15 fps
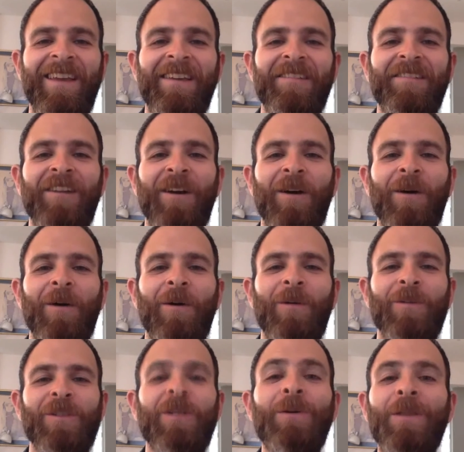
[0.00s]

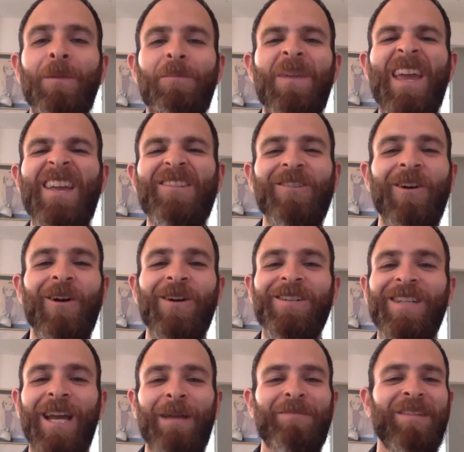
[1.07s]
So, two of the major
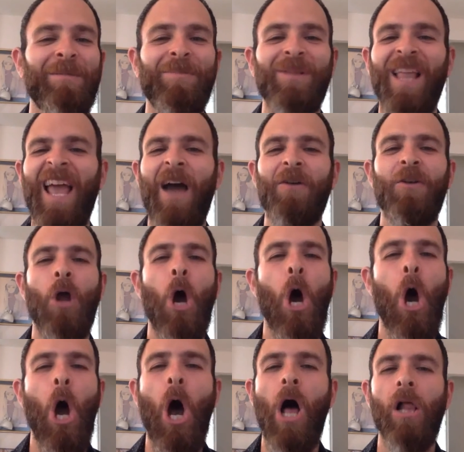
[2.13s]
archetypes that play out in
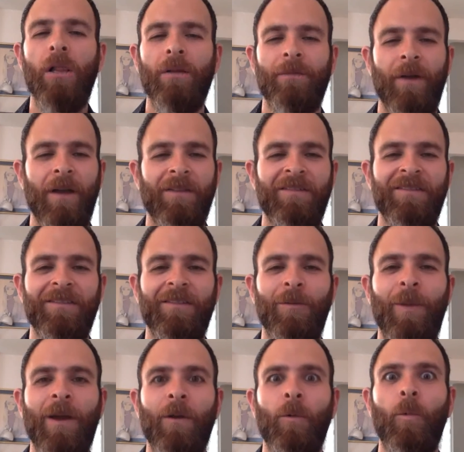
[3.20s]
all of us, no
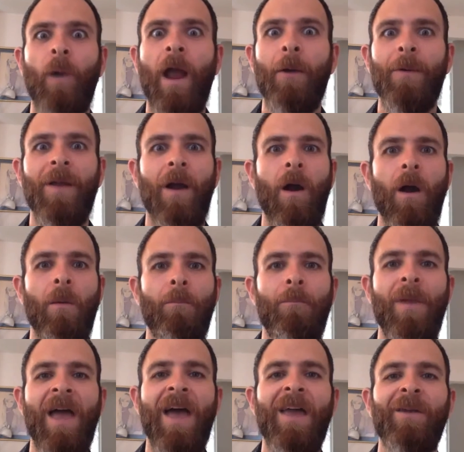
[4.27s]
matter where we are
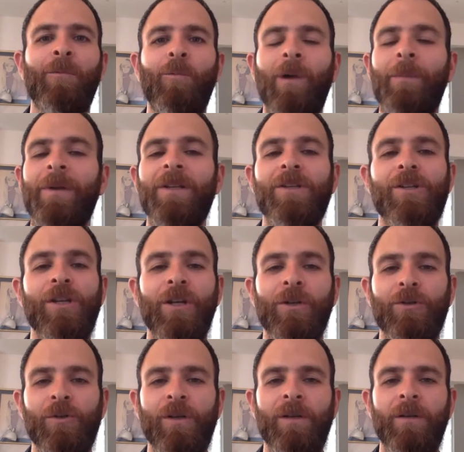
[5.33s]
men, women,
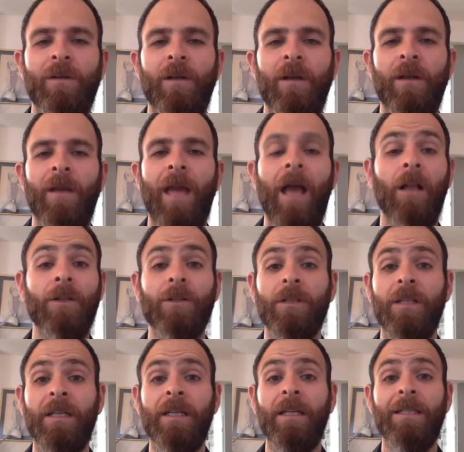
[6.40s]
children,
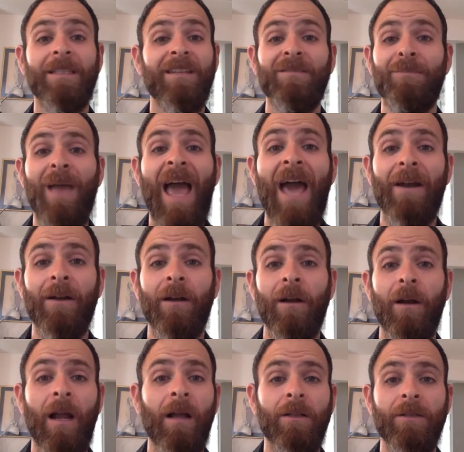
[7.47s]
elderly, it doesn't matter,
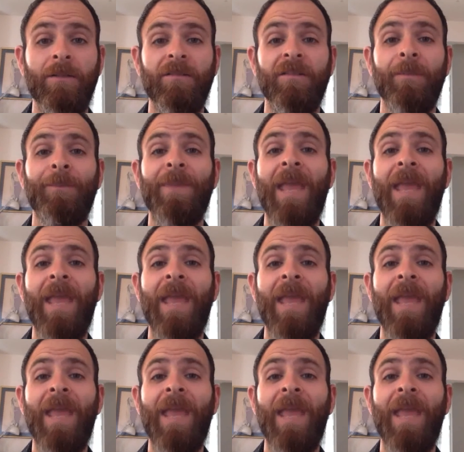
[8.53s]
or elders